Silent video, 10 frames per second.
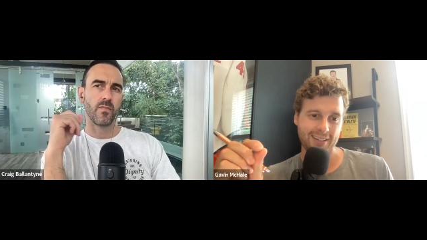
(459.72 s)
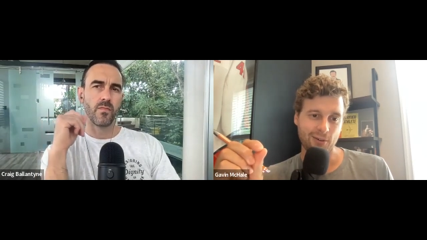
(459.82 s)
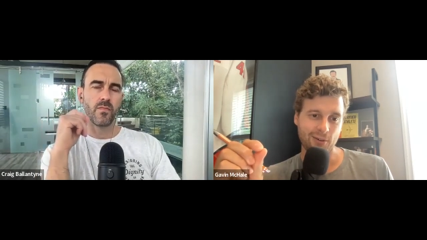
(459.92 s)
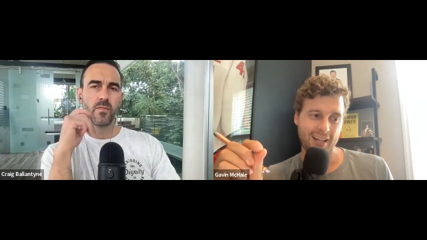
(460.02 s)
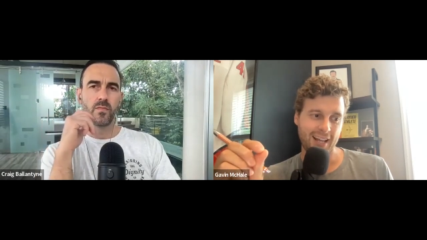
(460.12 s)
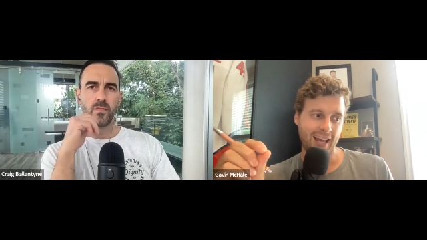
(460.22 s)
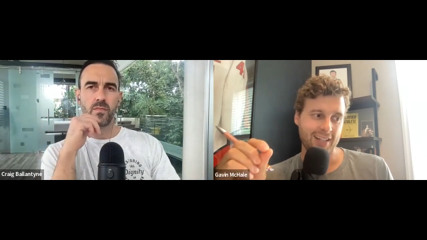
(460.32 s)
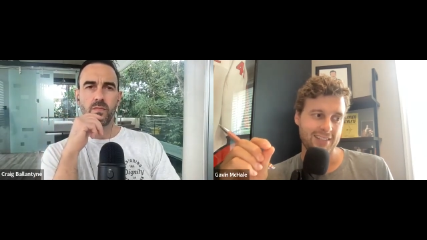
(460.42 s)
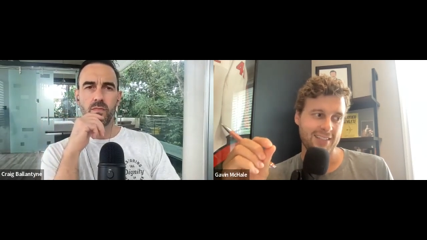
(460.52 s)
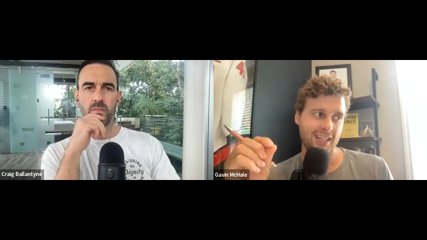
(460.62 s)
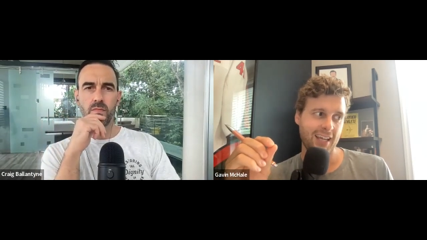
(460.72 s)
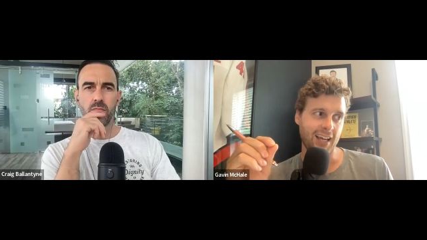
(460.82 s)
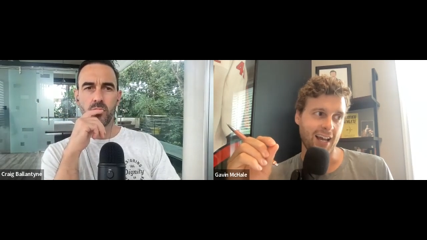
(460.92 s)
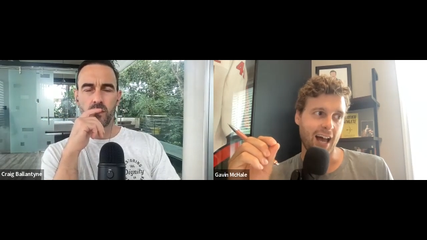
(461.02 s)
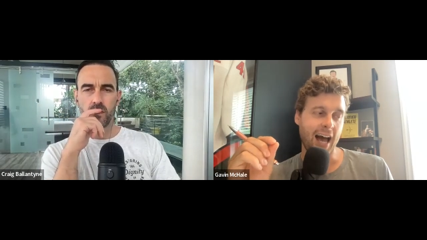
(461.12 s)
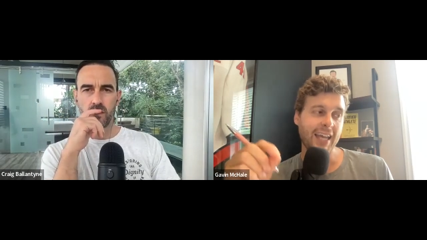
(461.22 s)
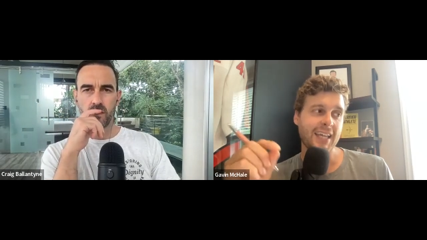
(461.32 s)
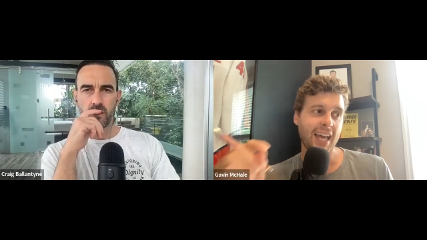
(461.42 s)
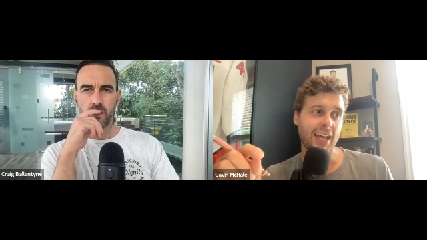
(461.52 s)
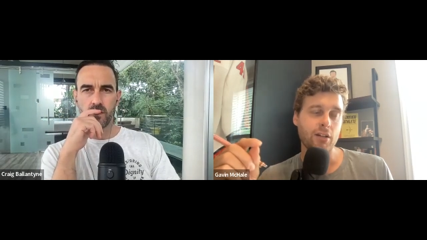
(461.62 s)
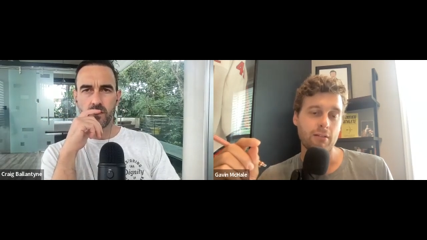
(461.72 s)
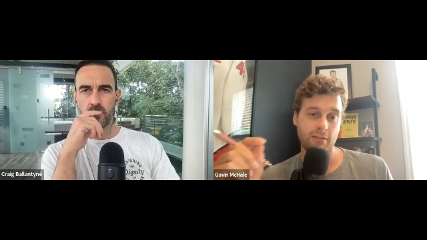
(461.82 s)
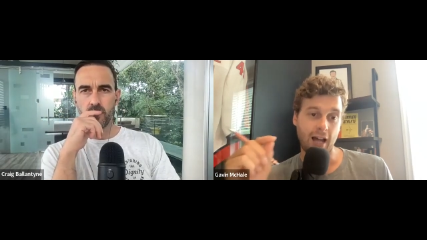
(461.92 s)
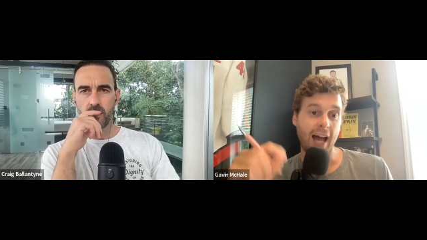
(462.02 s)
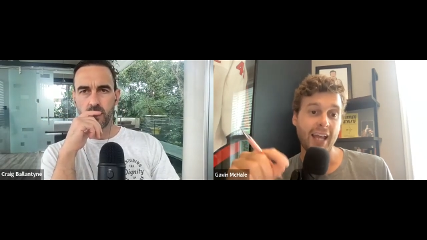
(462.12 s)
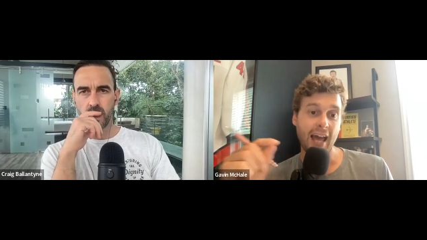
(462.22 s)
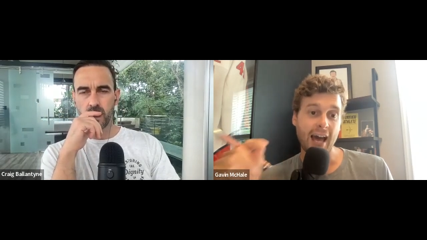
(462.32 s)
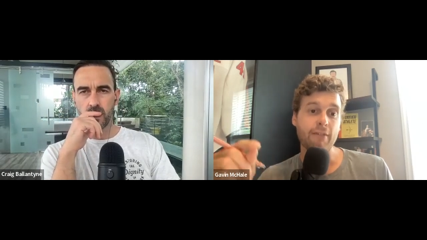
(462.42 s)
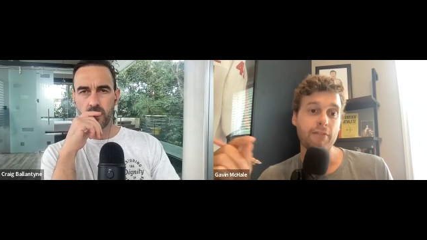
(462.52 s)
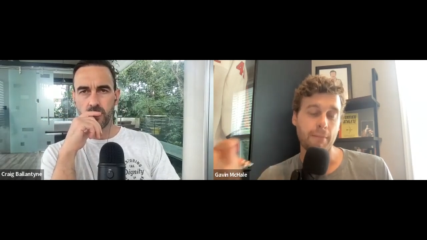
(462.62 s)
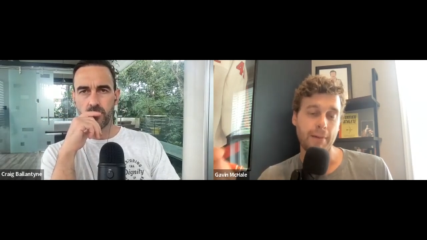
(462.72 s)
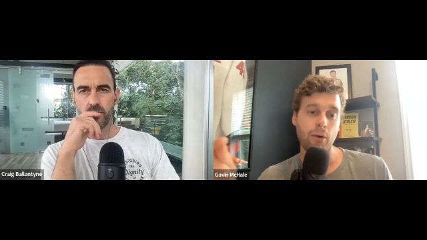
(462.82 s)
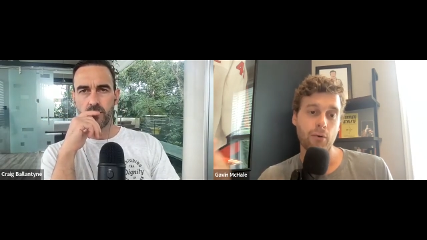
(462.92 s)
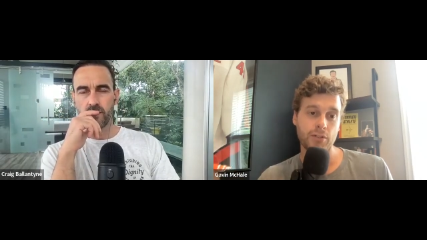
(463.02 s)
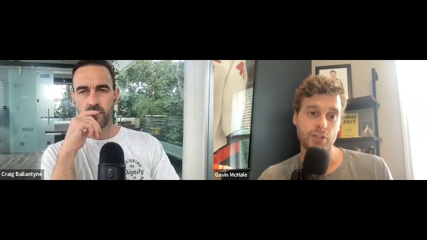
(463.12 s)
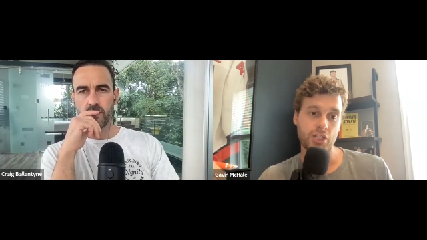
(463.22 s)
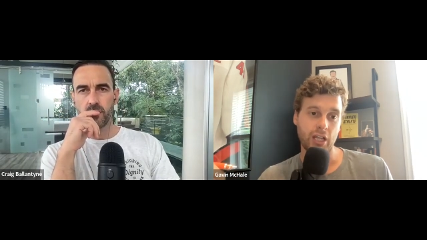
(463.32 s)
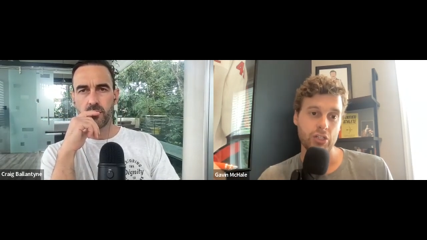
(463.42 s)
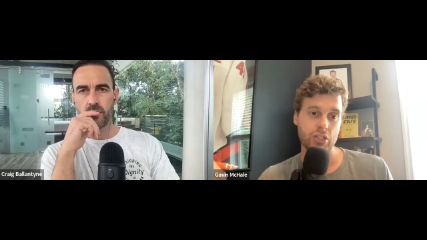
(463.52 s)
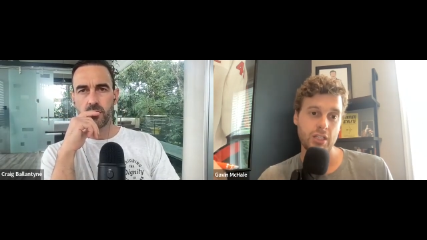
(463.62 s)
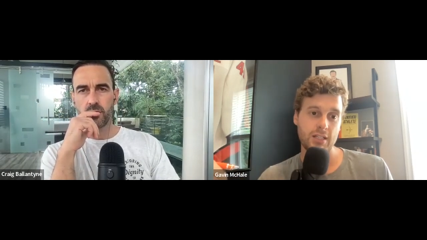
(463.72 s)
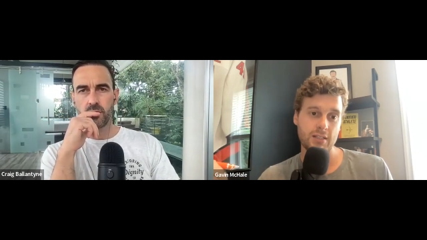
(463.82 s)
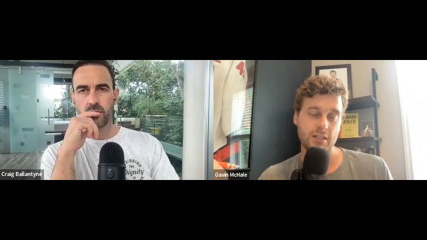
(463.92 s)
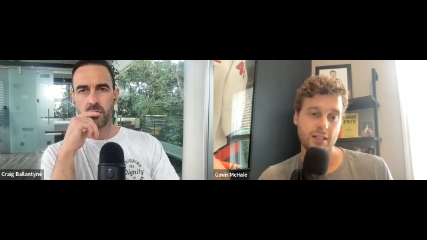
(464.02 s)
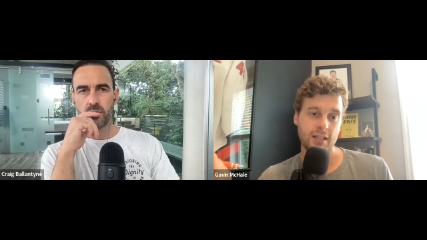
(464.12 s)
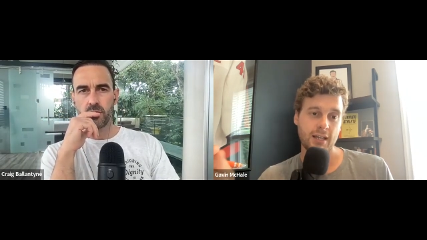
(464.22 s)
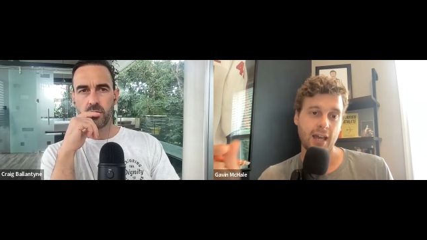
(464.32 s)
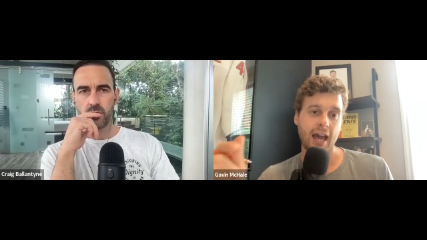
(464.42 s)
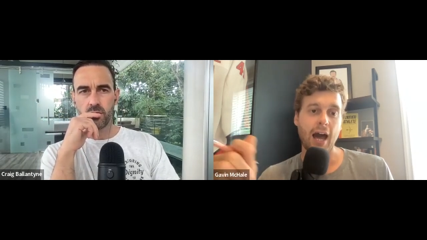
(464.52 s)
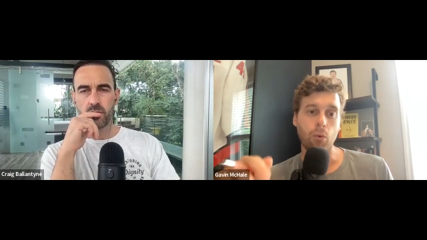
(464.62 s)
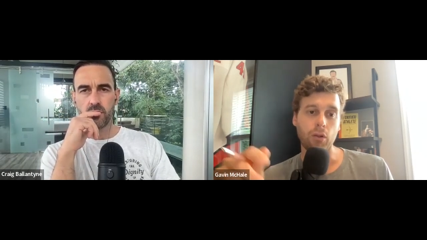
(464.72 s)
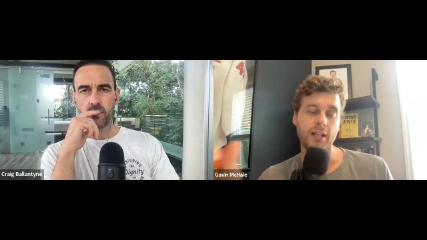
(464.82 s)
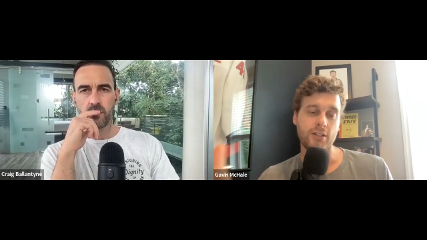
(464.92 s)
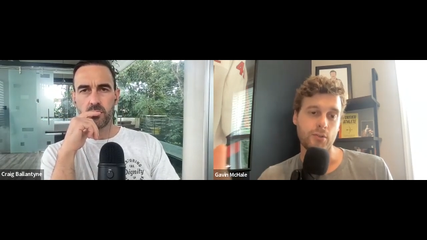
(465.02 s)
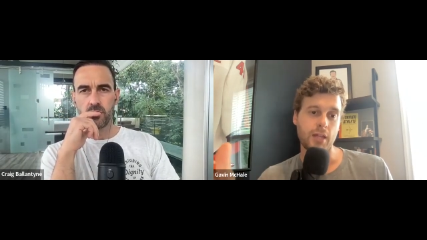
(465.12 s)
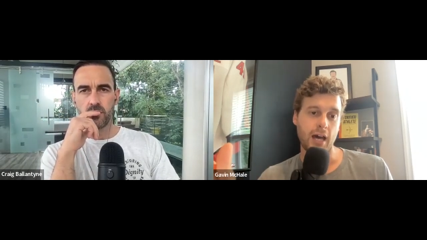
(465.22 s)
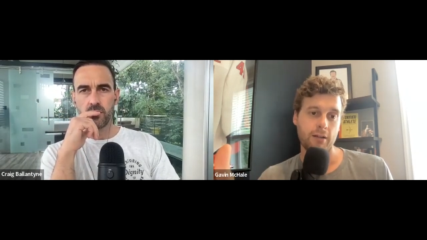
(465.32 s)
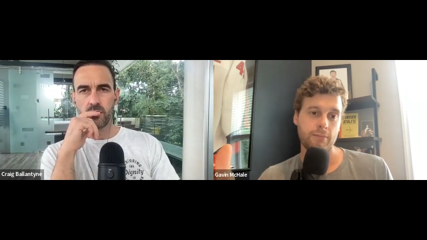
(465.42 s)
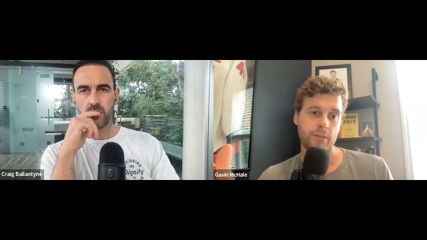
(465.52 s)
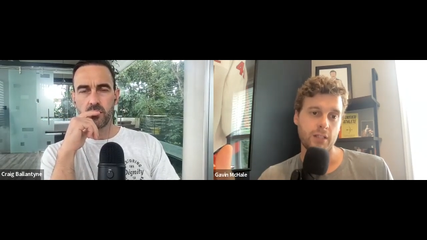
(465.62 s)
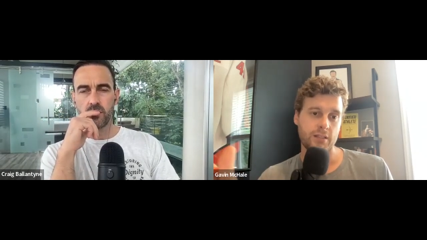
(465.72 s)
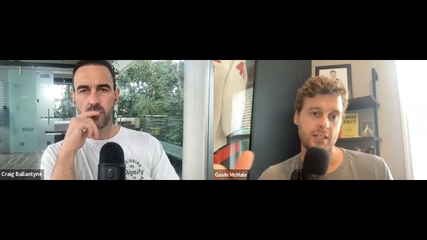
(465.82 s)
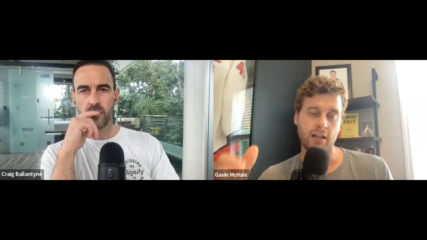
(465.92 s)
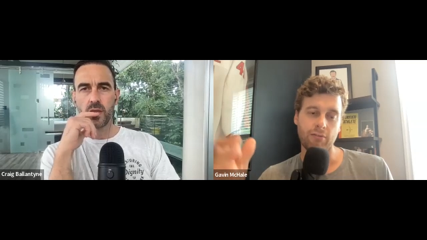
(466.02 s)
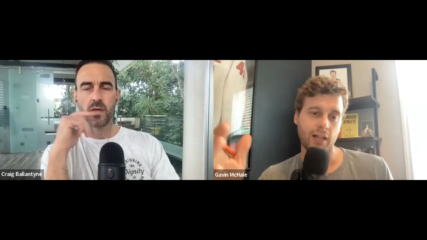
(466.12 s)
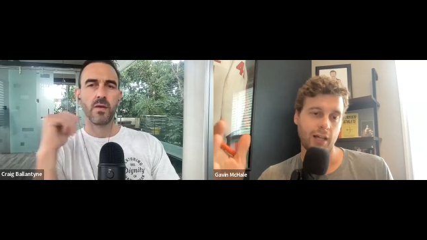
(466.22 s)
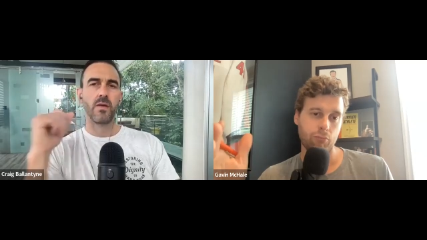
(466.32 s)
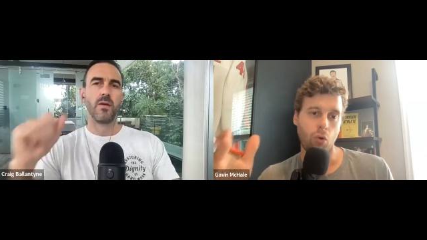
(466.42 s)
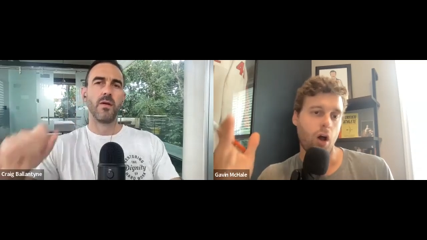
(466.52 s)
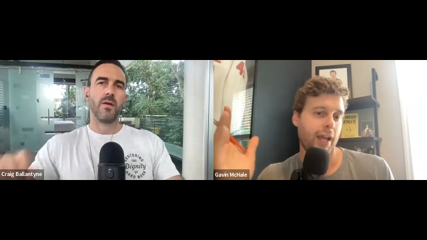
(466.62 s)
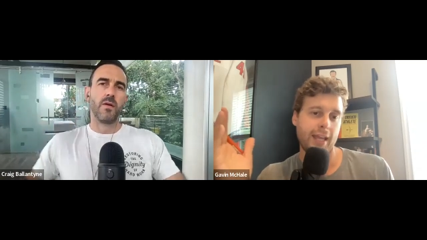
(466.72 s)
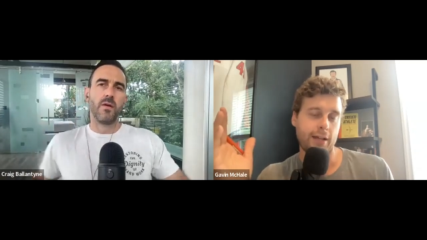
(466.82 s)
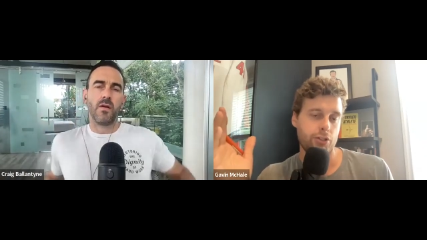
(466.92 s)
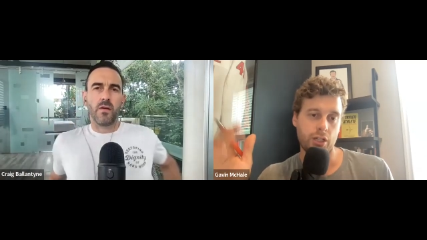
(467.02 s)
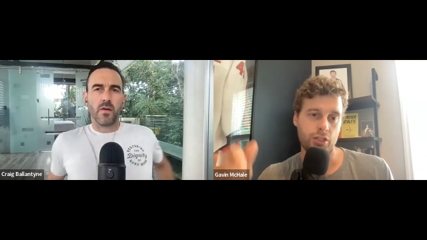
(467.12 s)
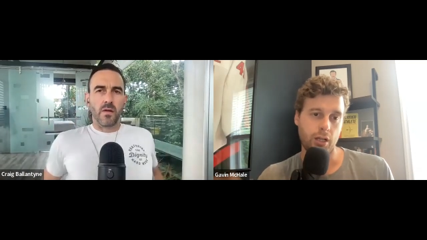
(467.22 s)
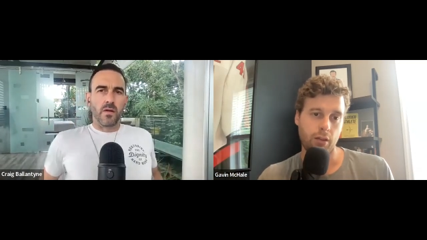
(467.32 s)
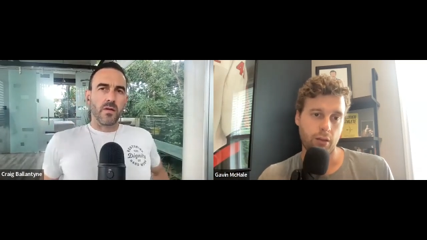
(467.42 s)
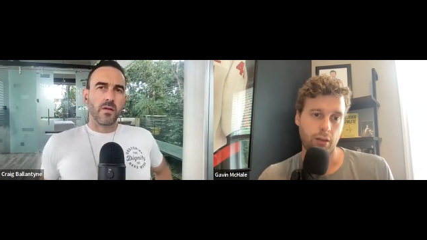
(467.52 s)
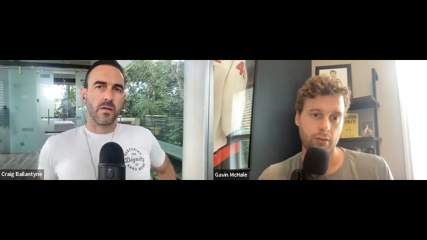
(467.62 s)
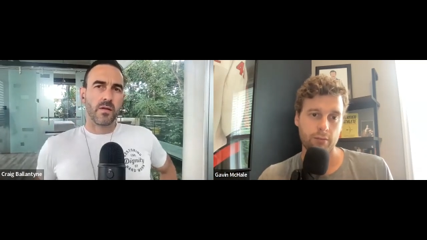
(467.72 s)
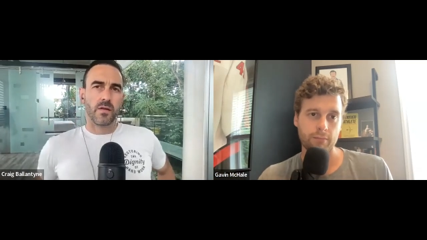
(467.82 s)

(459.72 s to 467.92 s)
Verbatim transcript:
Speaker 1: right? And saying I can I have the power to change these how will I do that? Instead of like, well, I can't change anything.